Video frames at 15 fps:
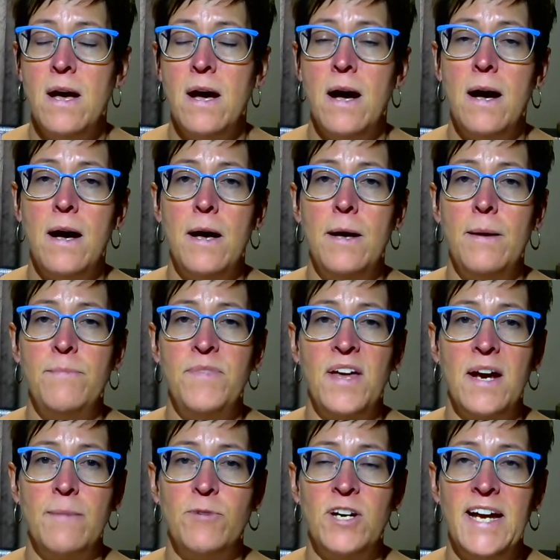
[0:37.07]
that
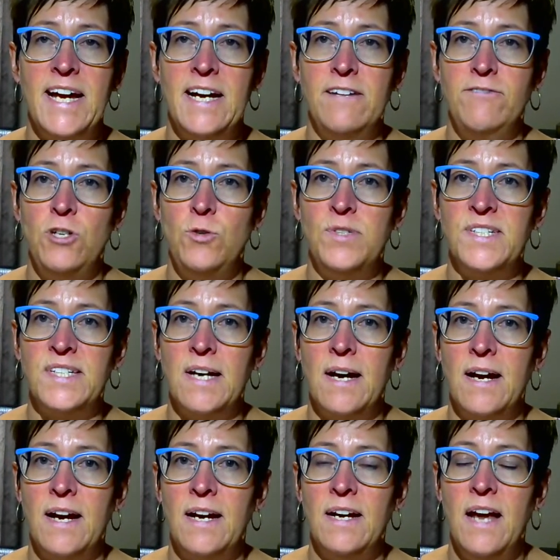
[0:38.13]
I'm going to have you
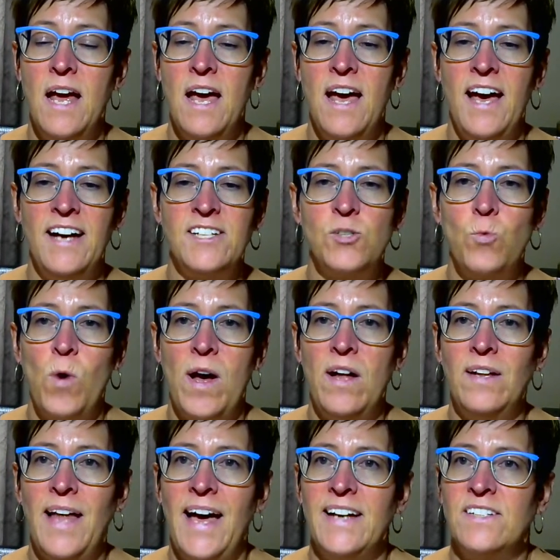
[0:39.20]
sign, as
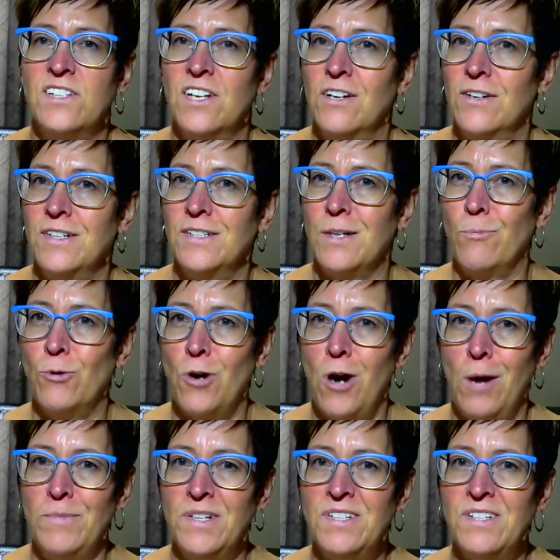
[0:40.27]
well as there is a
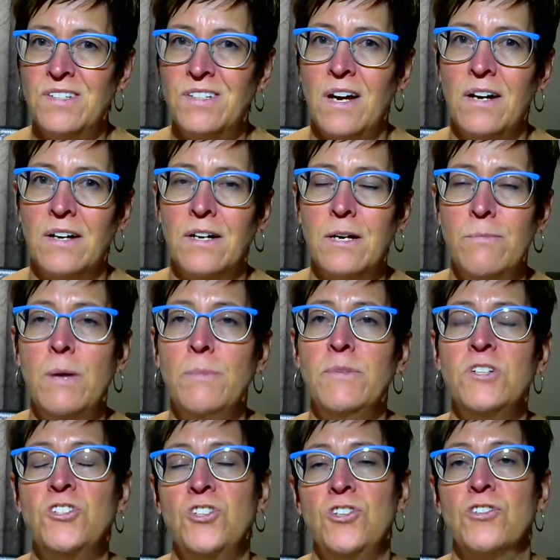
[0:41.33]
promise, a
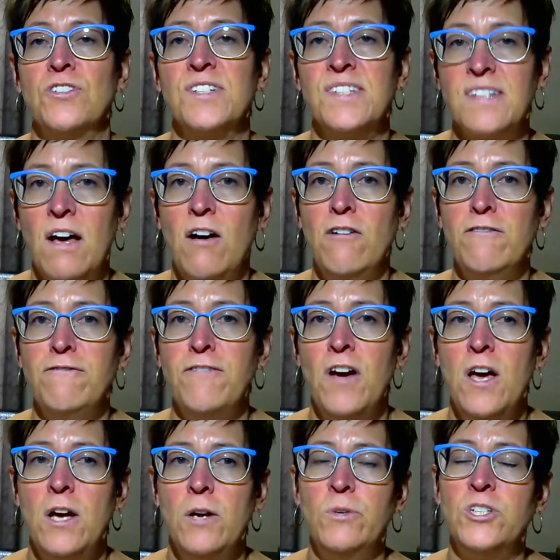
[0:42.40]
commitment to yourself,
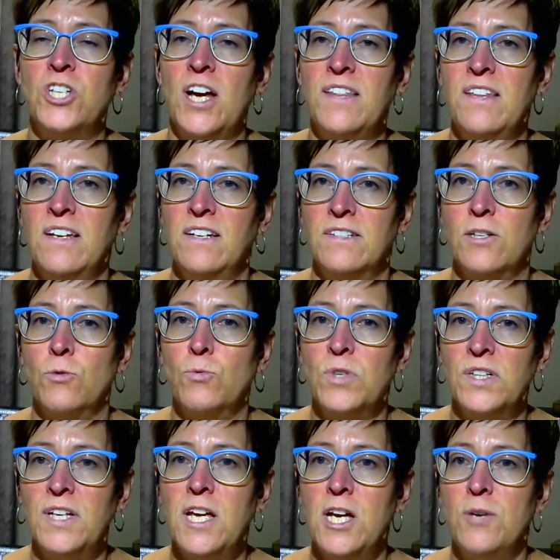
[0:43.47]
which I think is a
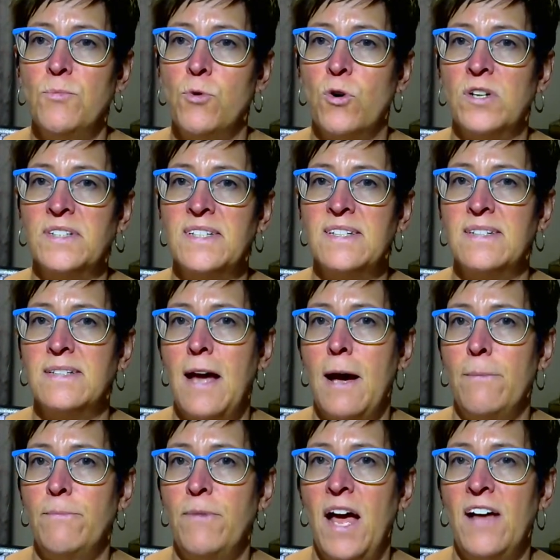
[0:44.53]
really important
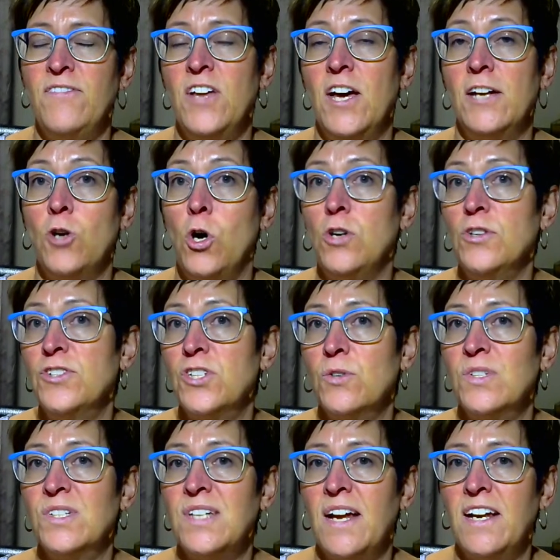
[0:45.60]
step. And then also
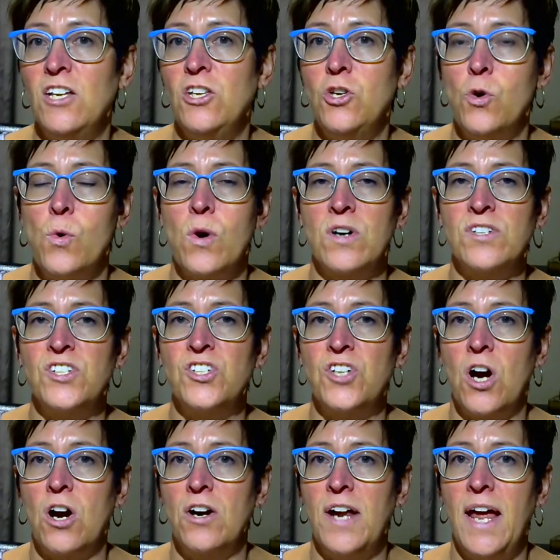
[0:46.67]
setting your
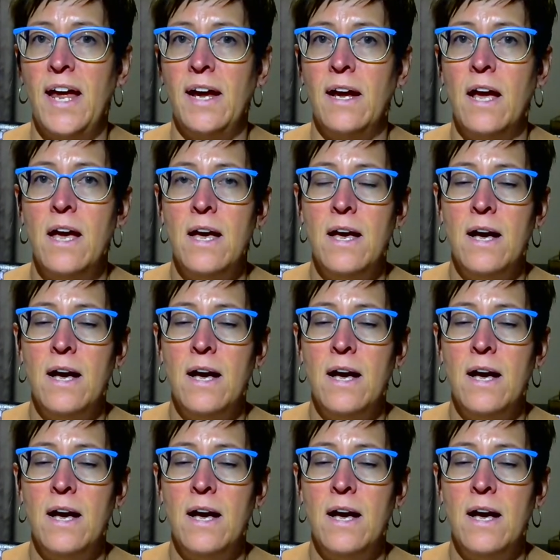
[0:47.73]
starting